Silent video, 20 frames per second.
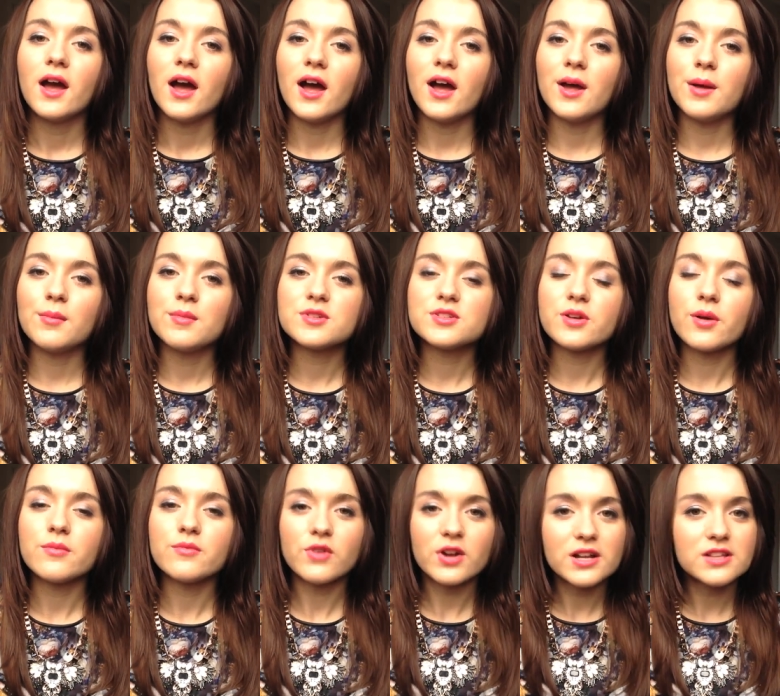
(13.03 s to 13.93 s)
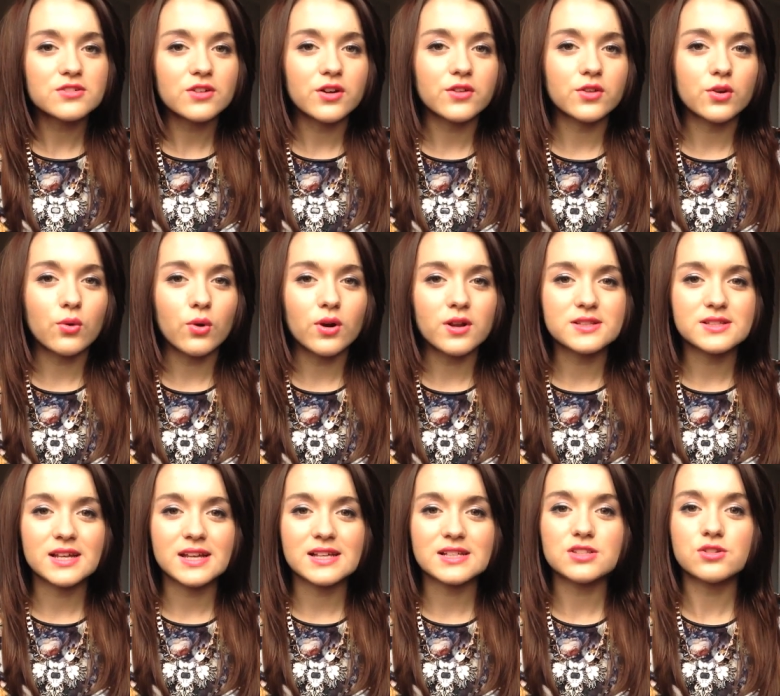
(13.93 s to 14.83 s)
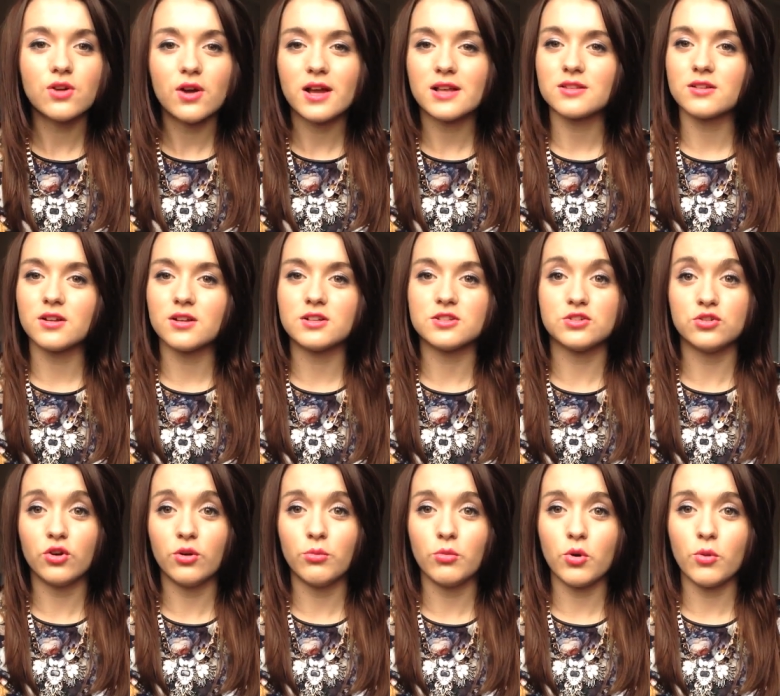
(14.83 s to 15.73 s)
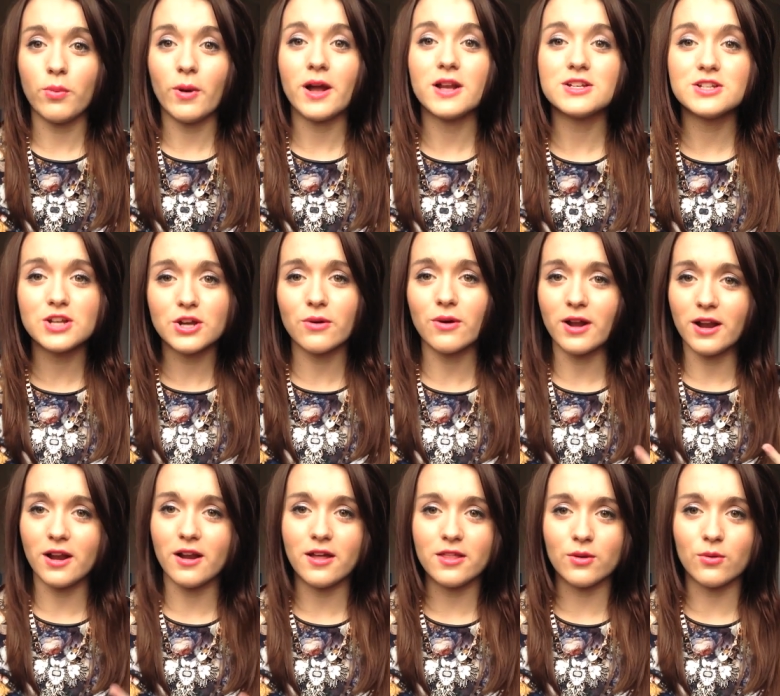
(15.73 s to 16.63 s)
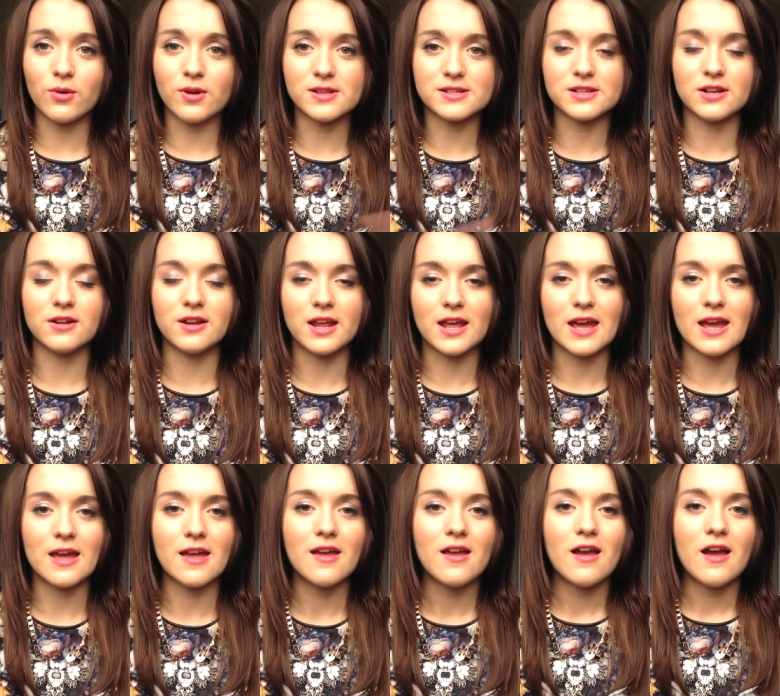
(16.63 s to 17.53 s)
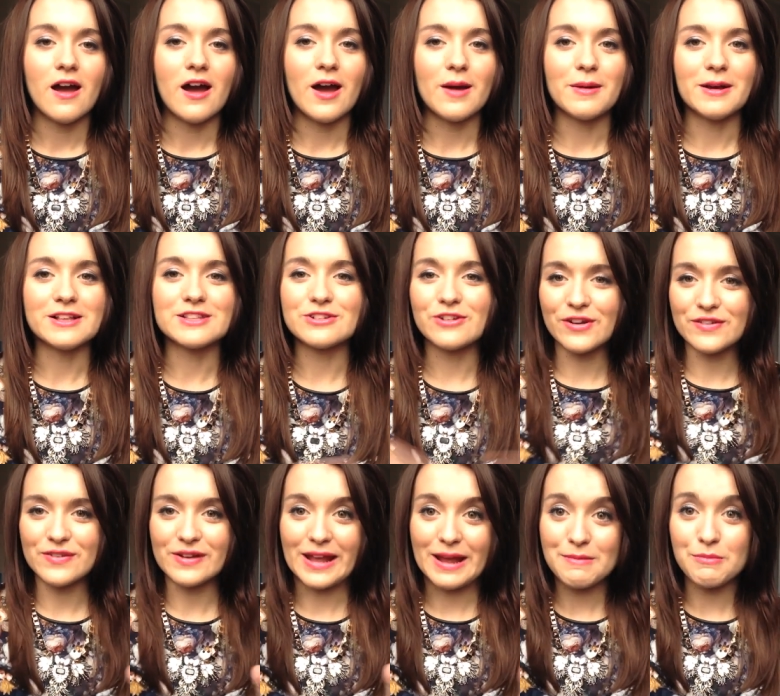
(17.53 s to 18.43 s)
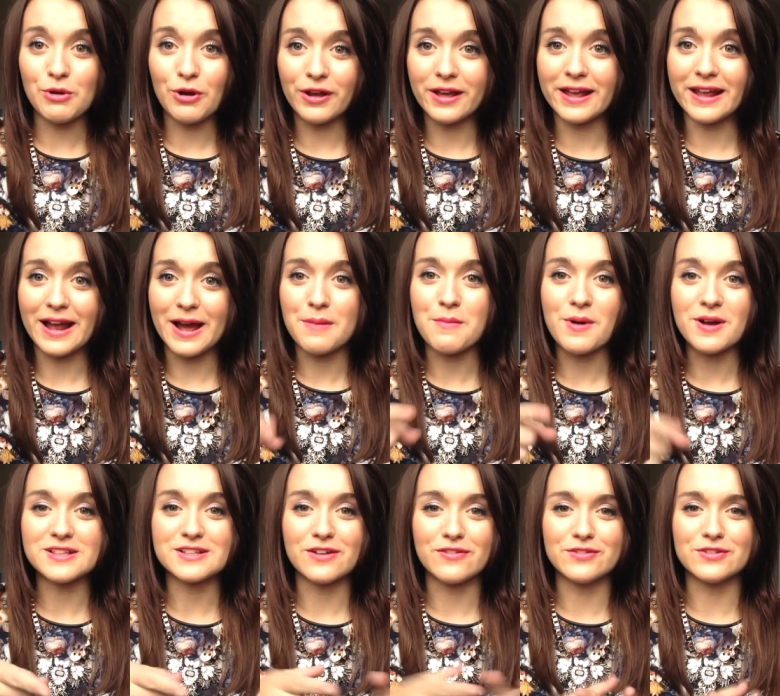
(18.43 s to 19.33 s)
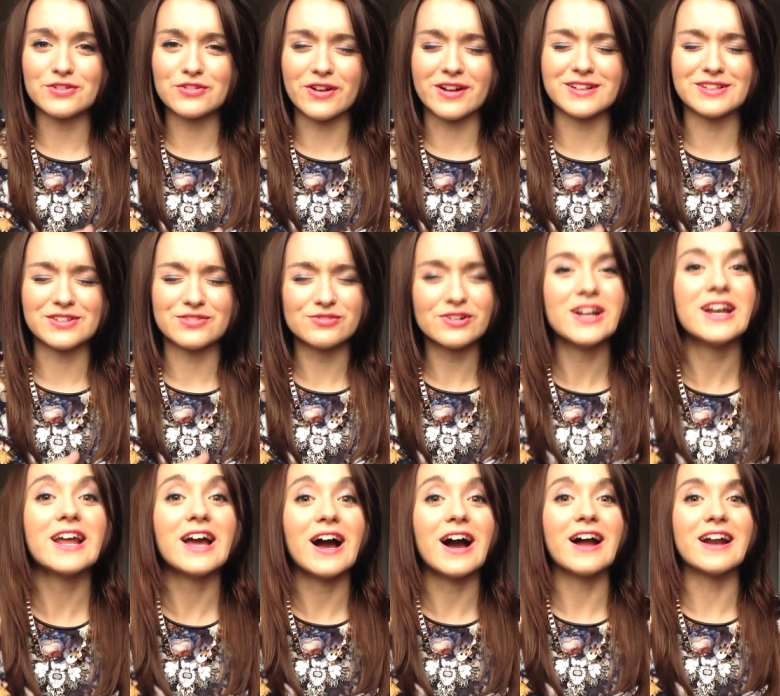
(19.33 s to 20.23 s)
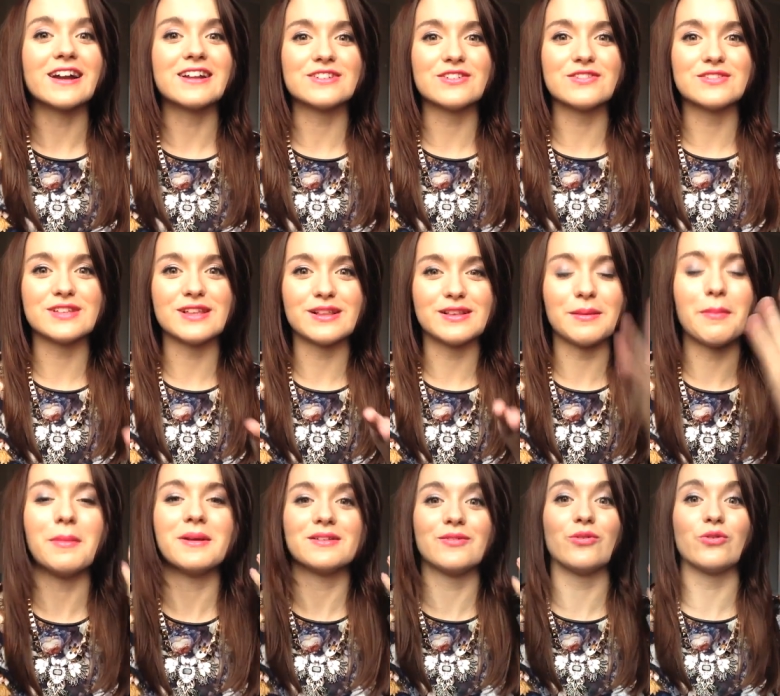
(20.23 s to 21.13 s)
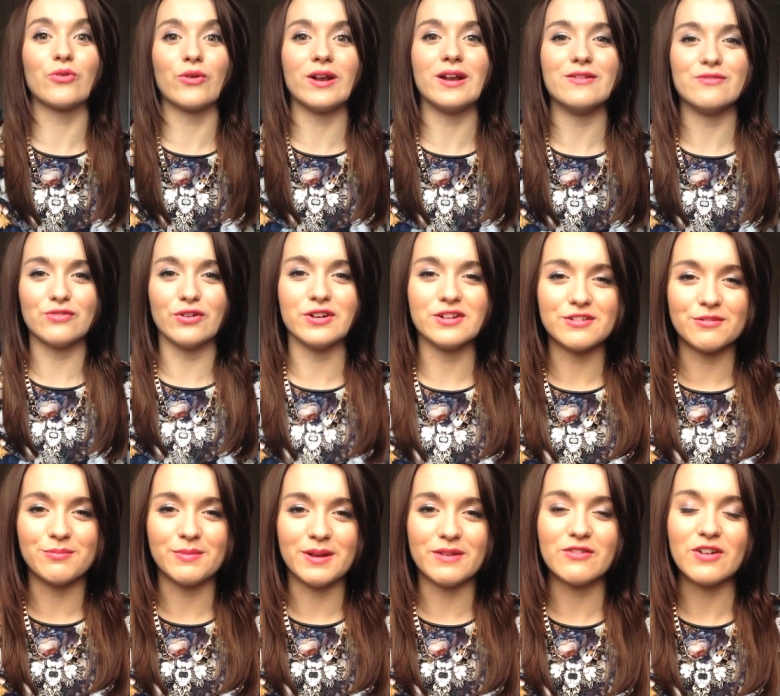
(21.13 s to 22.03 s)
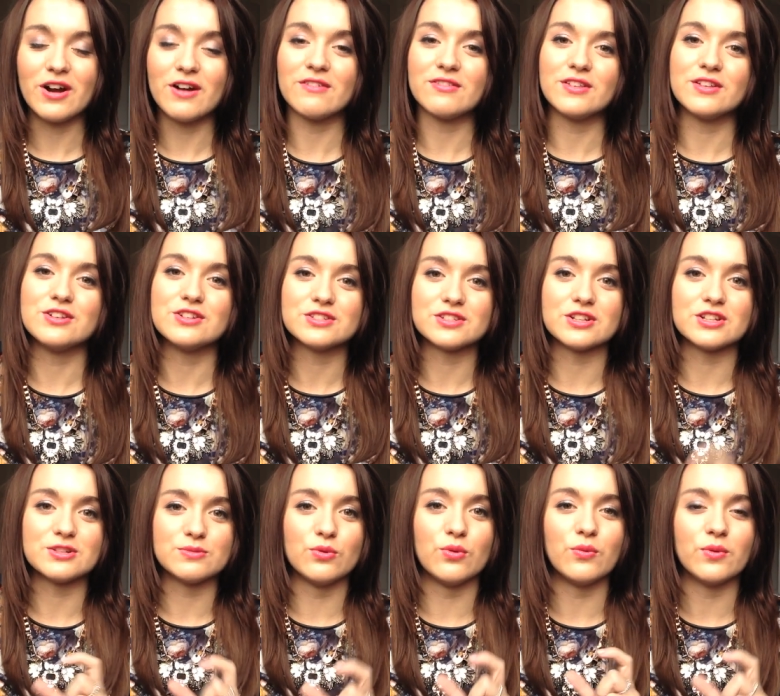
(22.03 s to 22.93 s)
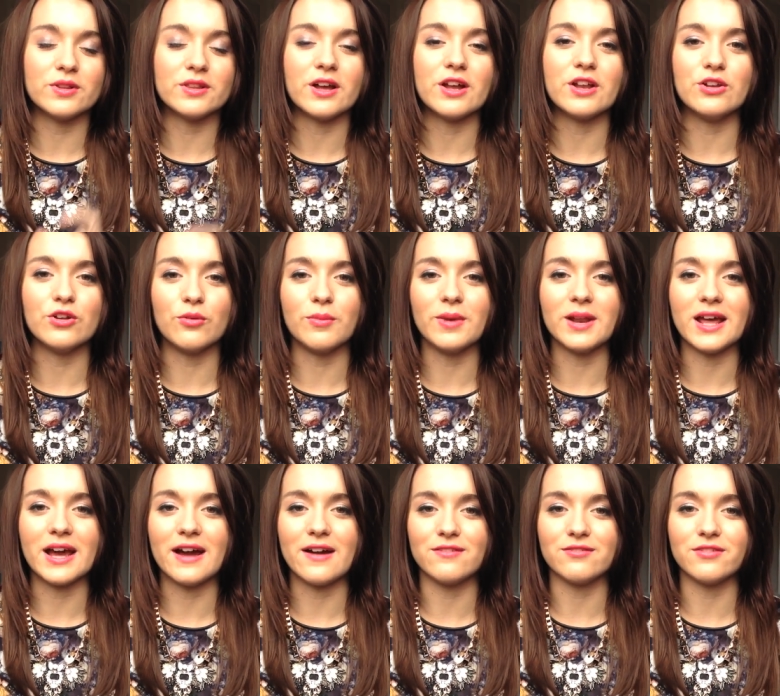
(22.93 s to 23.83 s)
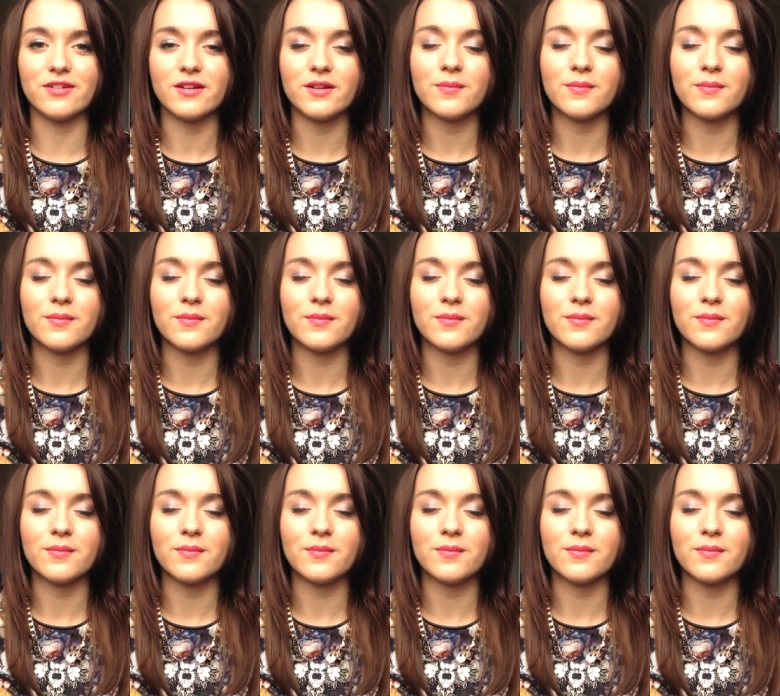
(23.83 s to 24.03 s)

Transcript: Um, so I'm really sorry the quality is not as good as normal but I do kind of like the quality on here. i uh, and sorry if I keep looking at myself on the screen because it's really hard because obviously there's a massive screen in front of me rather than just a small one that I normally have.